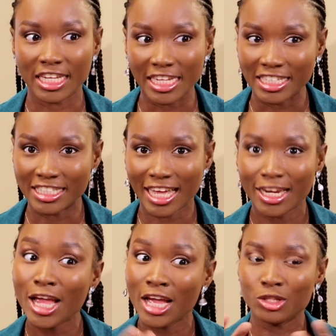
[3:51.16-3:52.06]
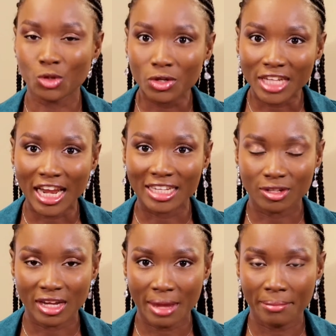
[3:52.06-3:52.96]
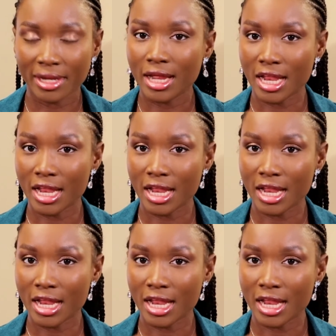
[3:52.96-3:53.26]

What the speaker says: is that those that last longer in bed,